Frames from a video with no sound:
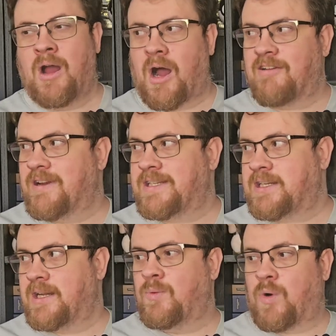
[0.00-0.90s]
I
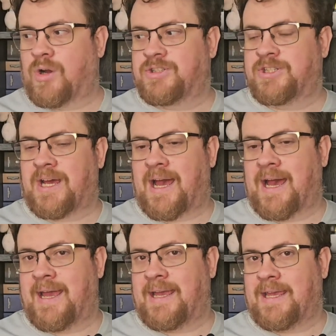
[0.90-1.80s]
recently watched
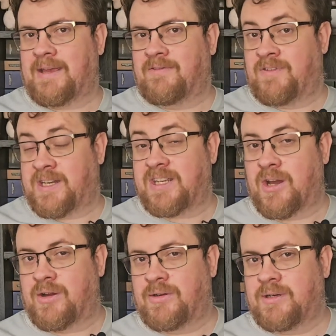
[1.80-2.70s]
a
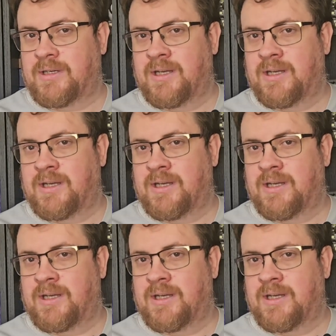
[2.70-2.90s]
video